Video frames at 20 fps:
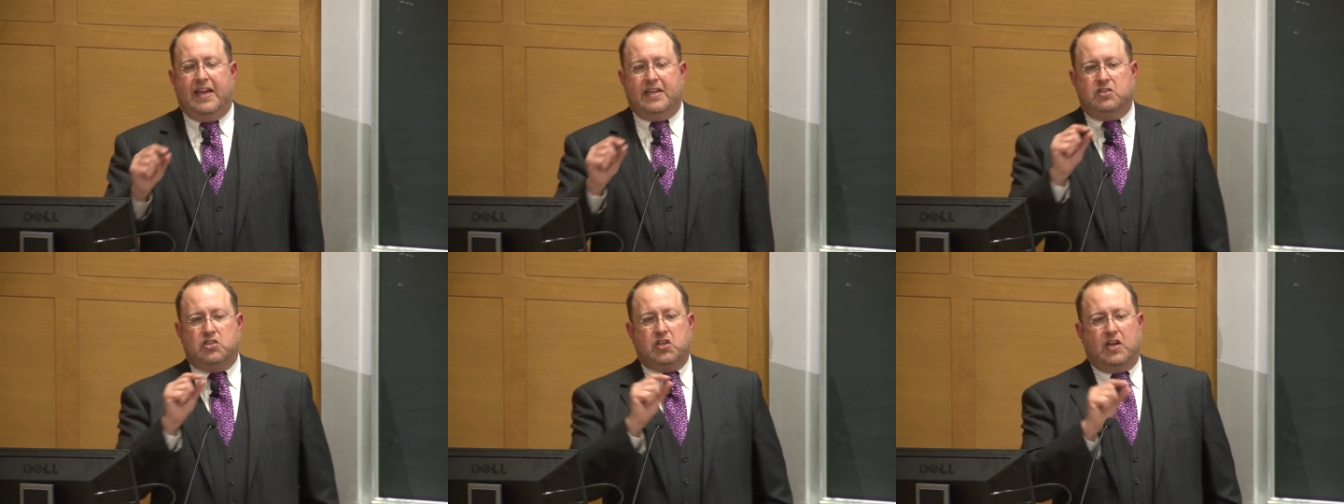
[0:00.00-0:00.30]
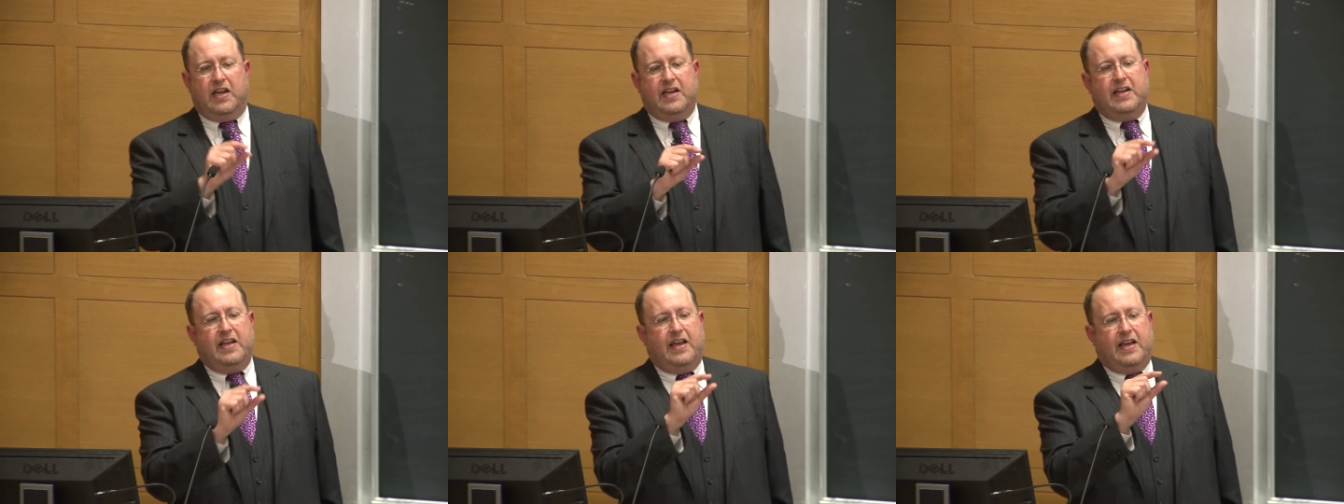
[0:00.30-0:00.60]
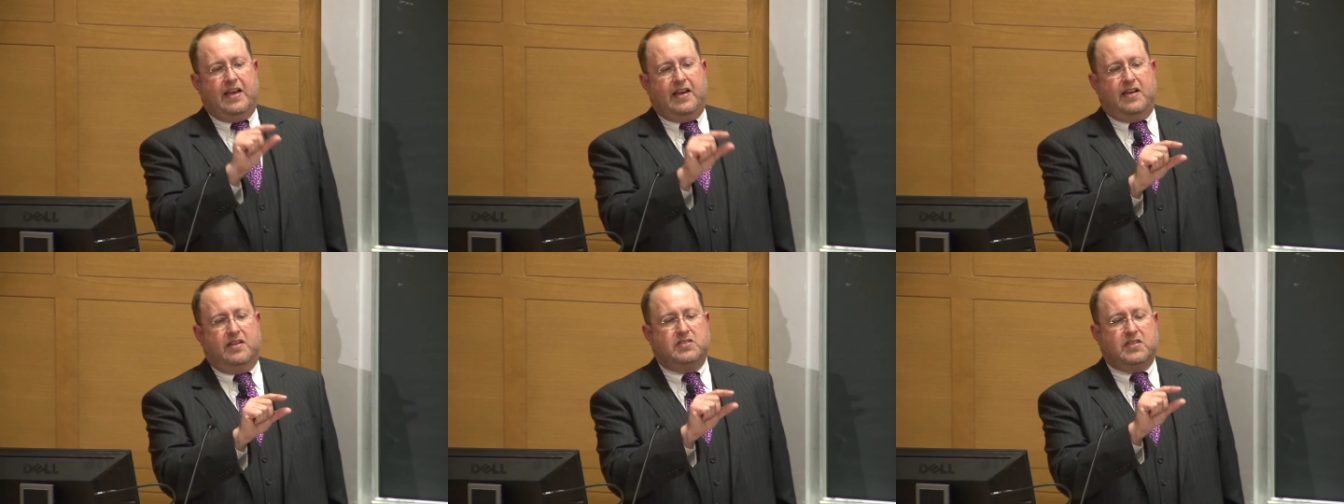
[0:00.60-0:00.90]
and China
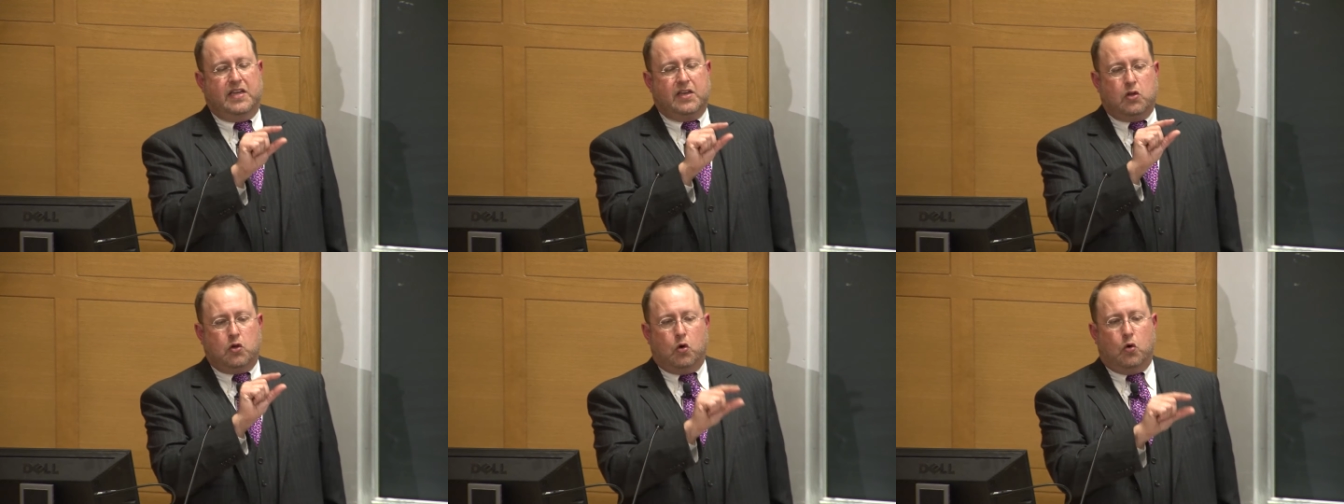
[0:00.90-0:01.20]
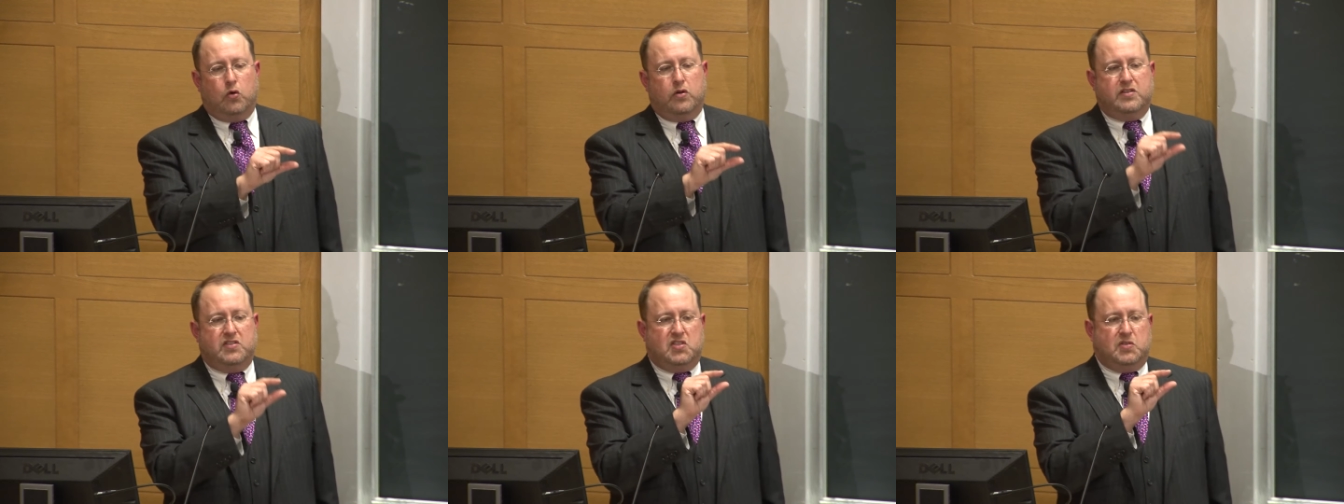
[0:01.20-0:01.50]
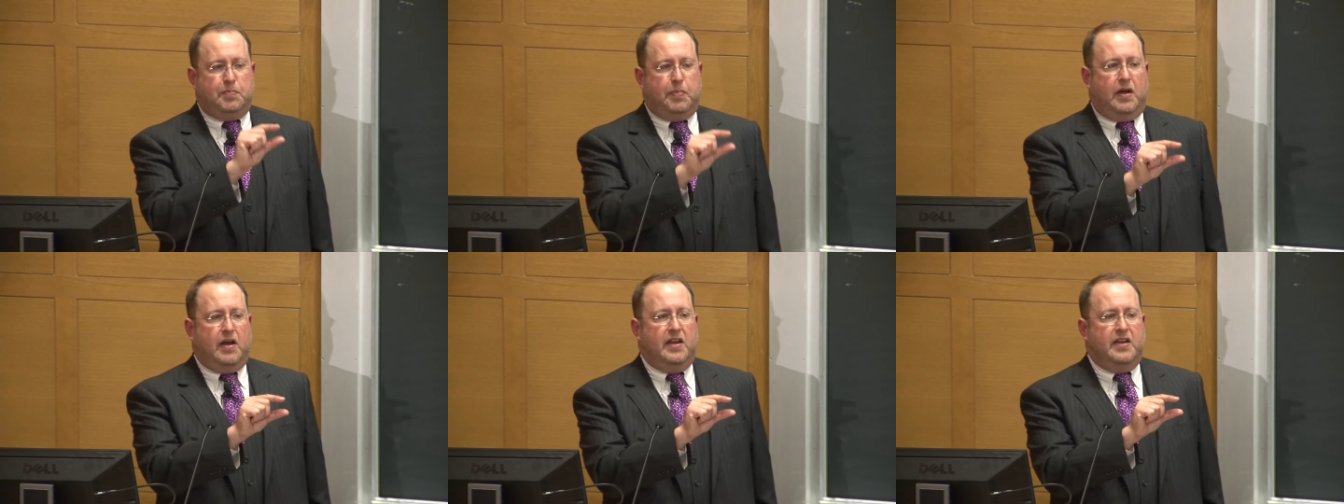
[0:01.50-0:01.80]
has a
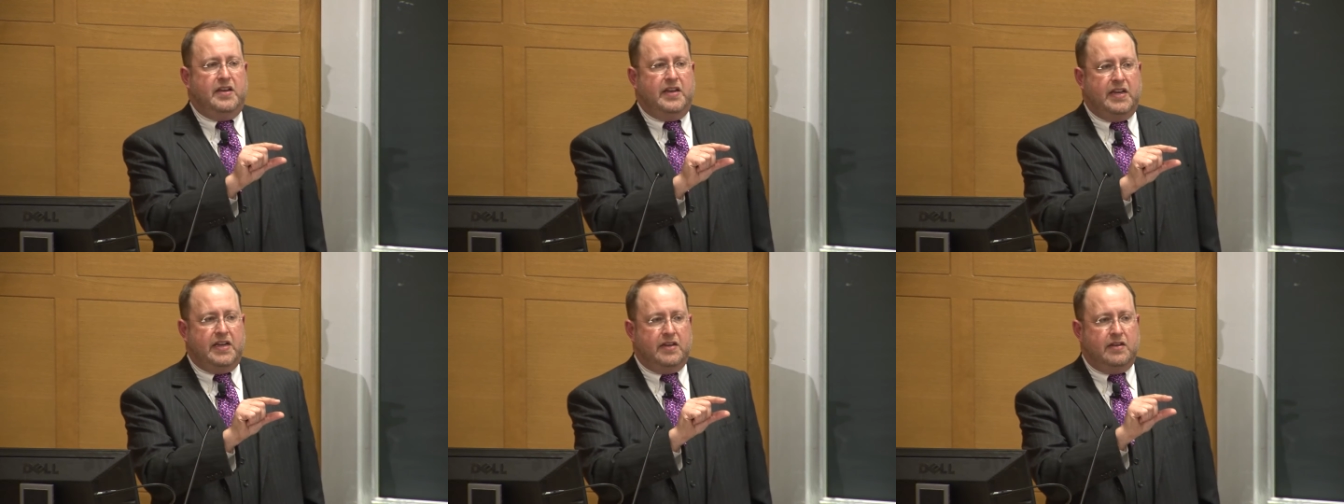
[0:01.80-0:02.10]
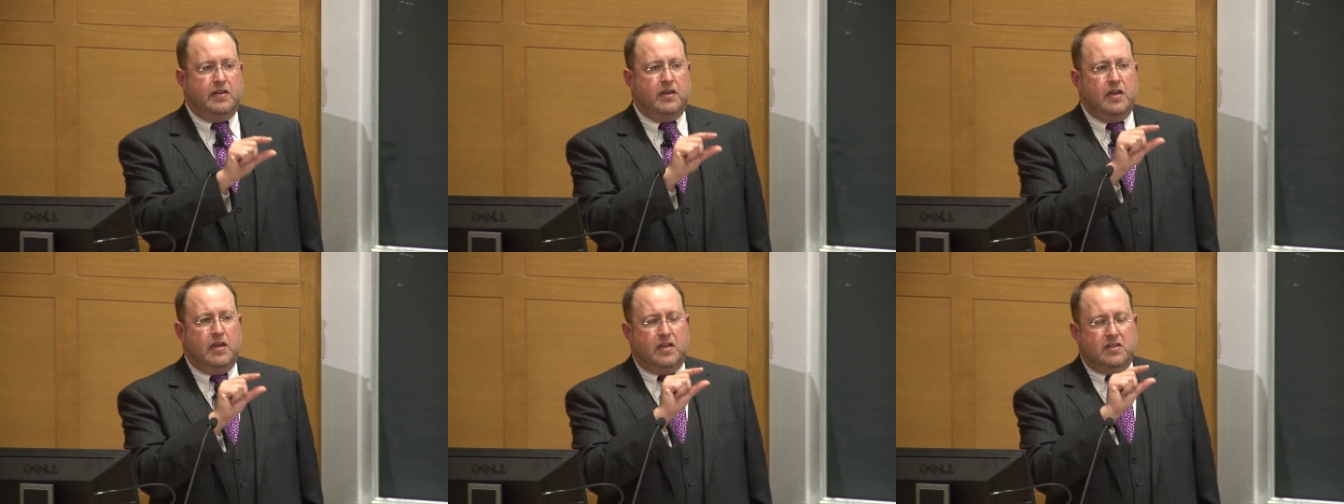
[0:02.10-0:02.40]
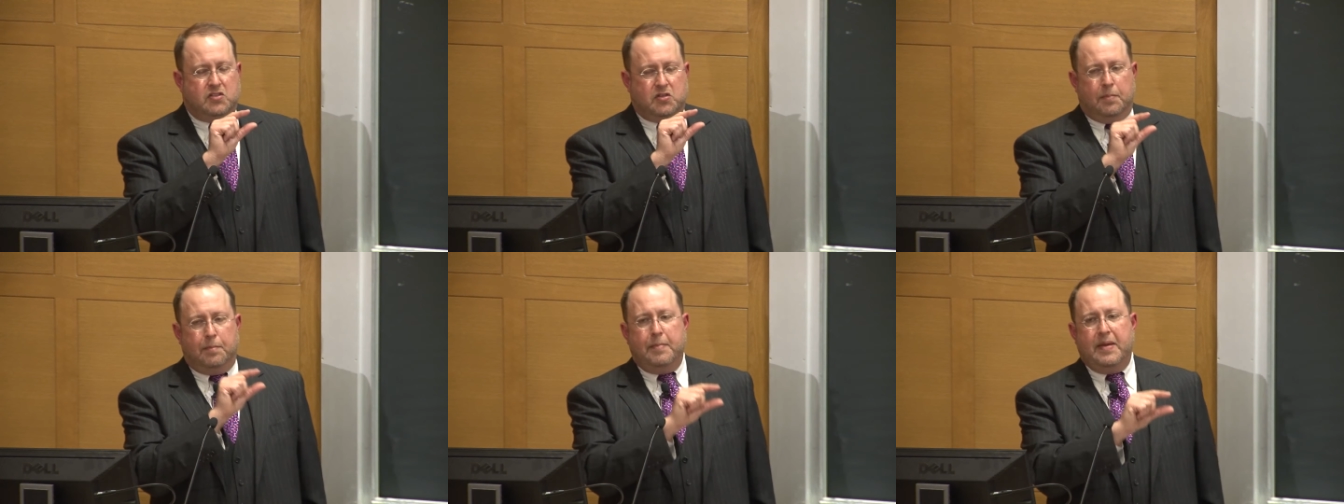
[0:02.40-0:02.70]
corresponding
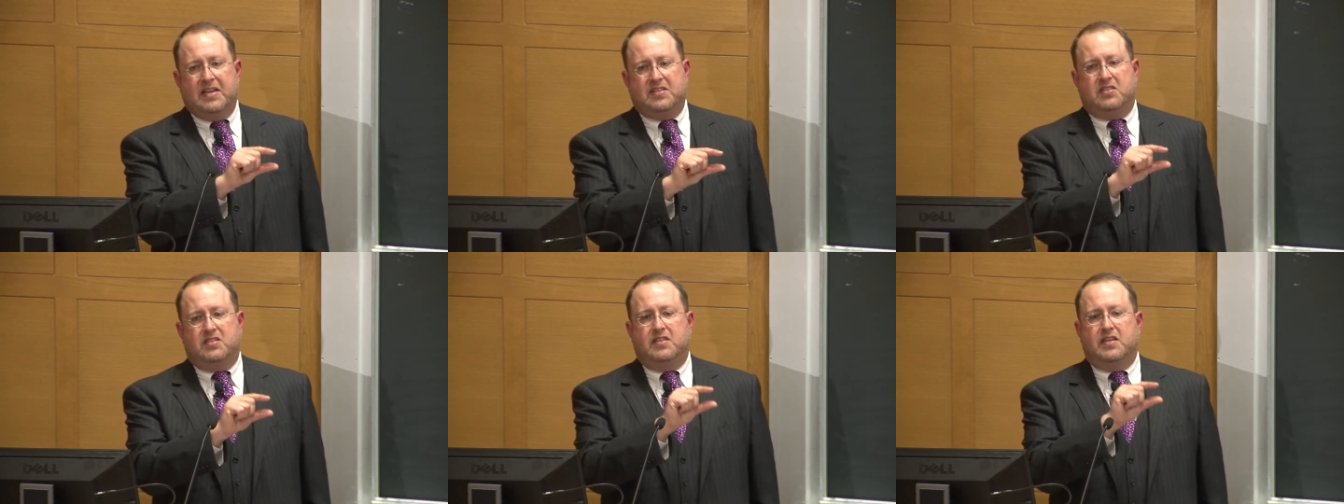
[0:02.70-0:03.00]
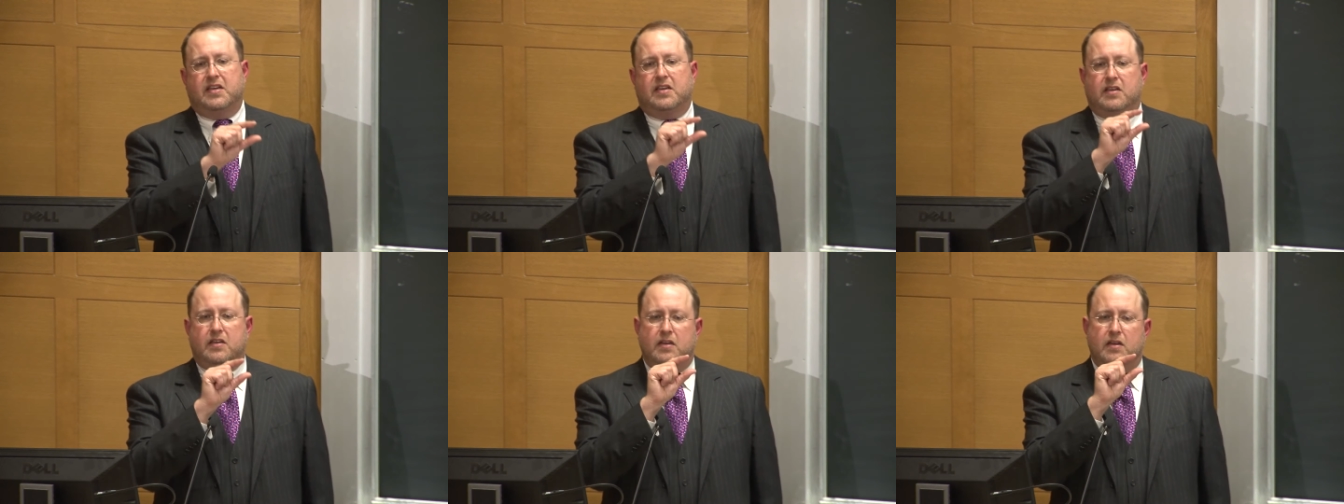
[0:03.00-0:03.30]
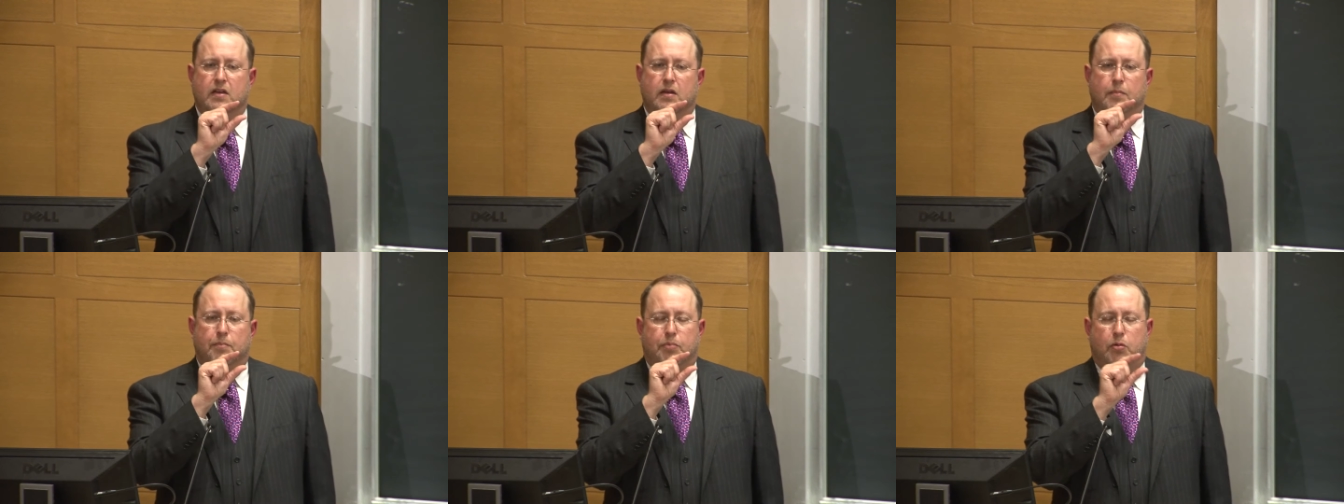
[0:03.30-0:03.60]
domestic